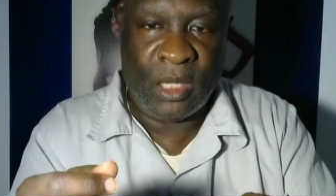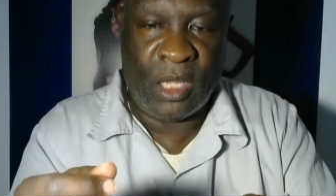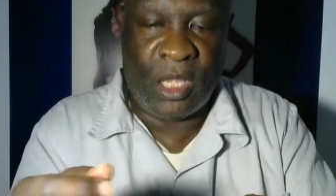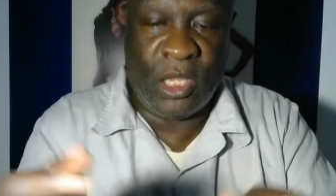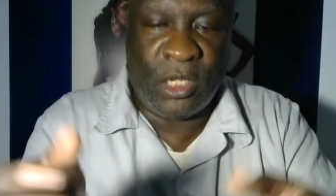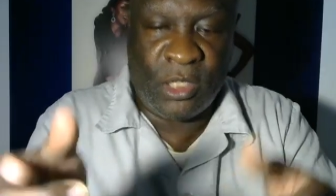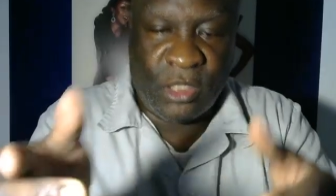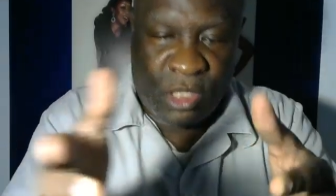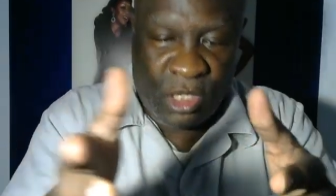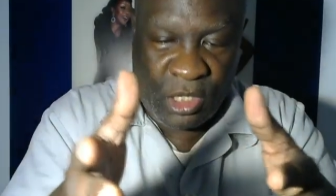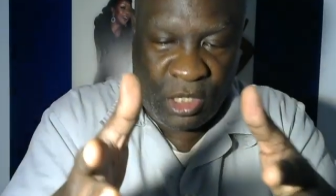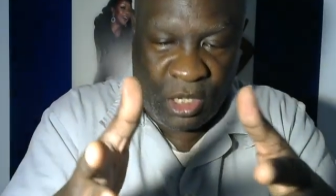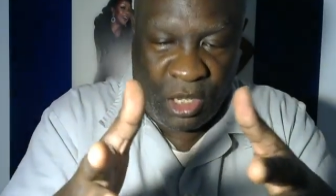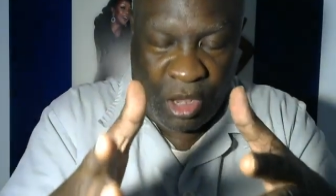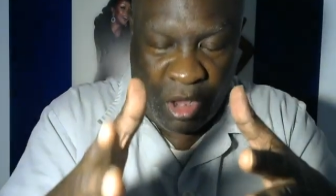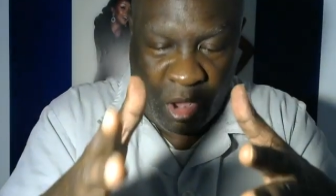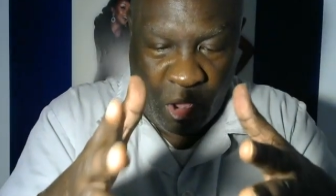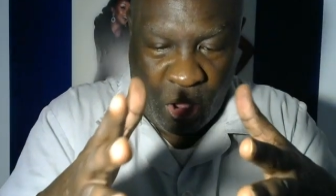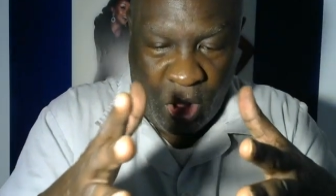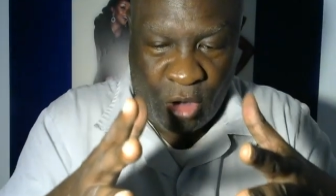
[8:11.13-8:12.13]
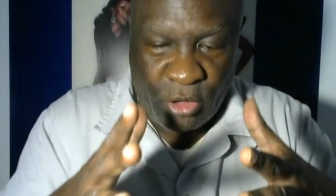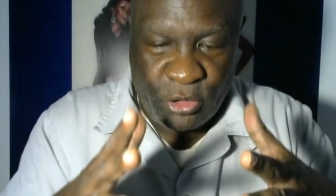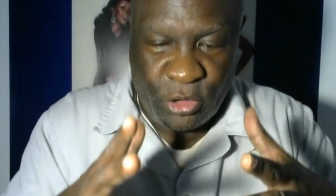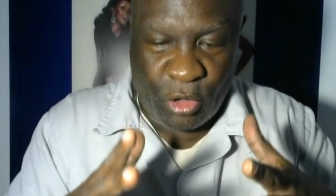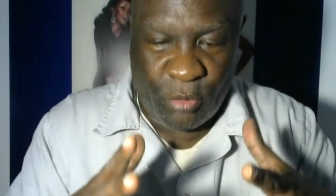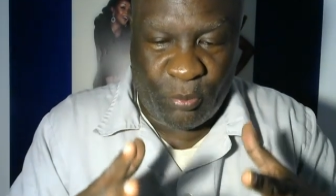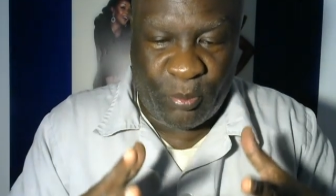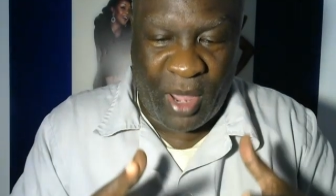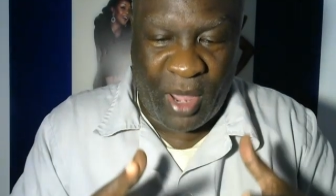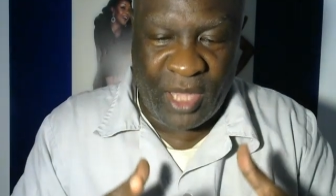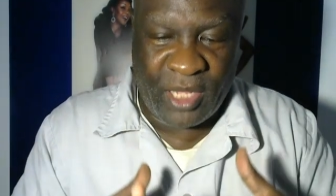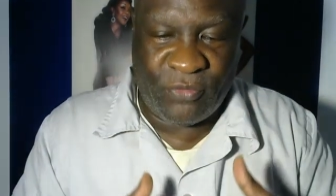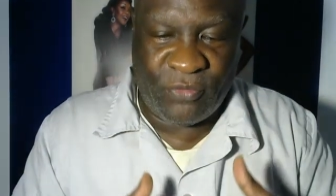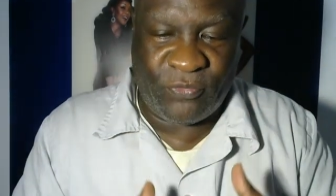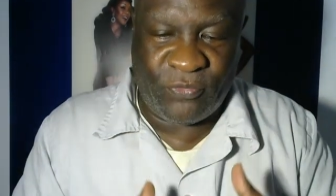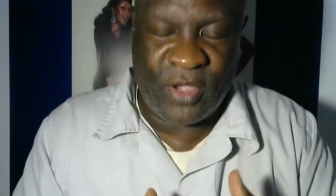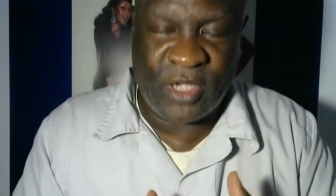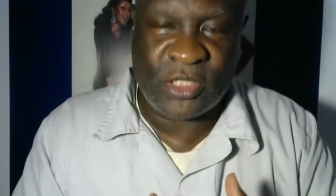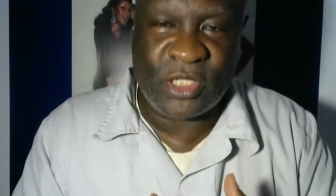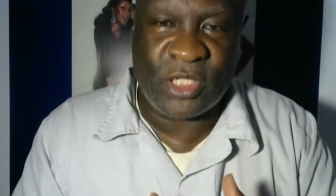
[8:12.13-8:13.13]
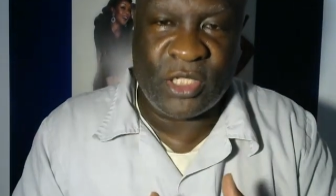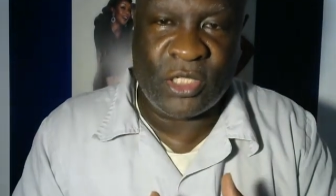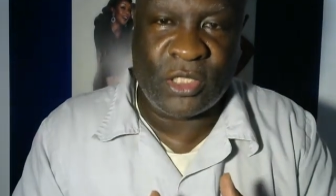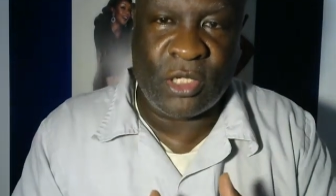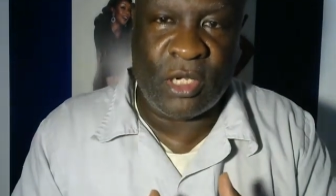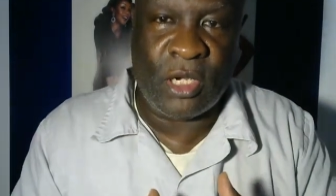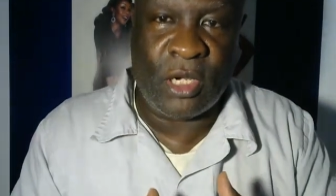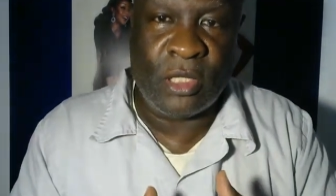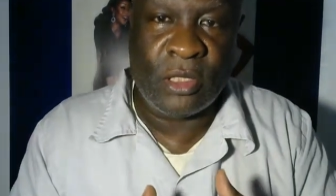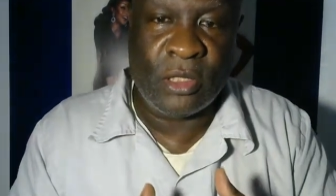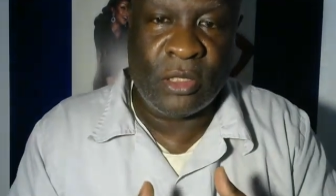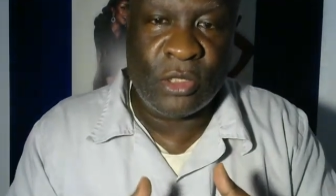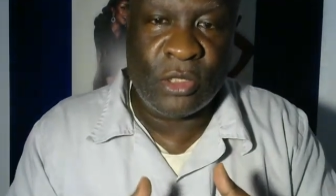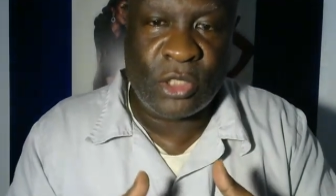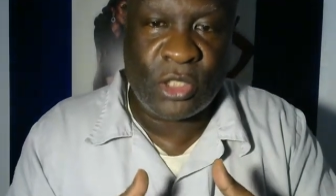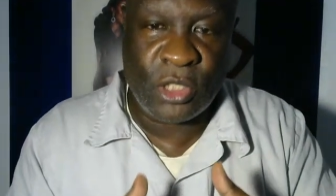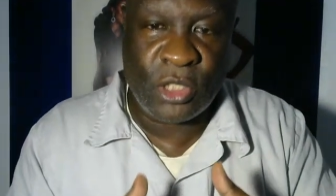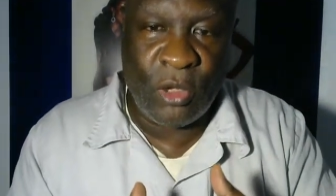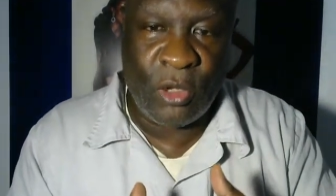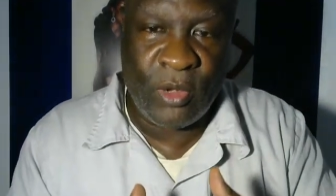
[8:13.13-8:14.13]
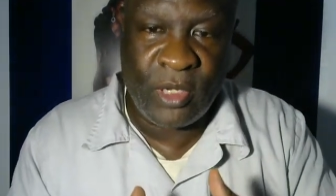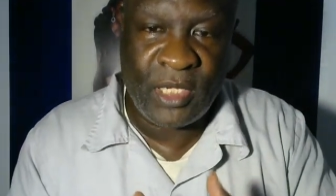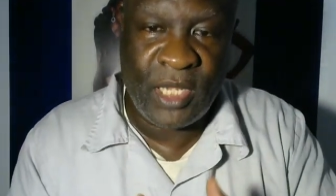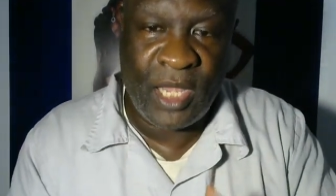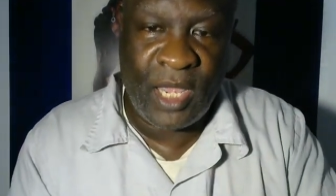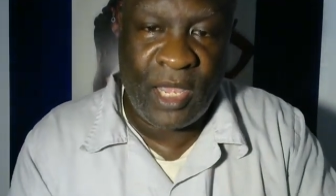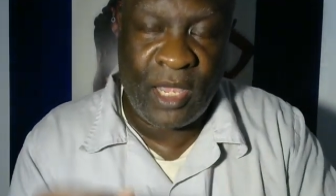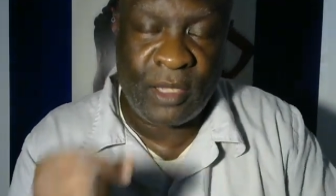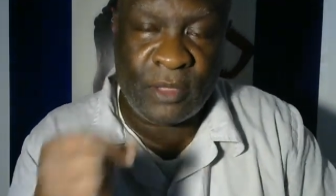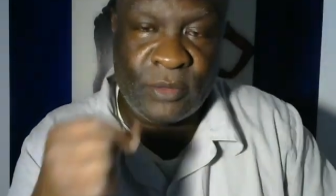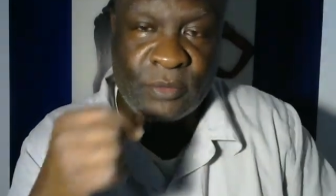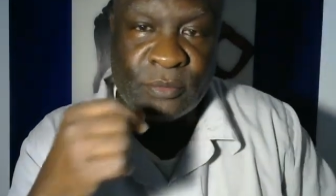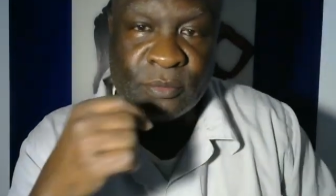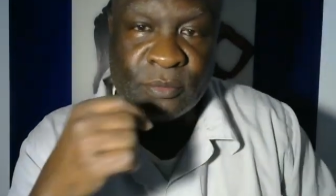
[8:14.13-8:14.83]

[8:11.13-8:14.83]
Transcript: And all your body functions are slowing down.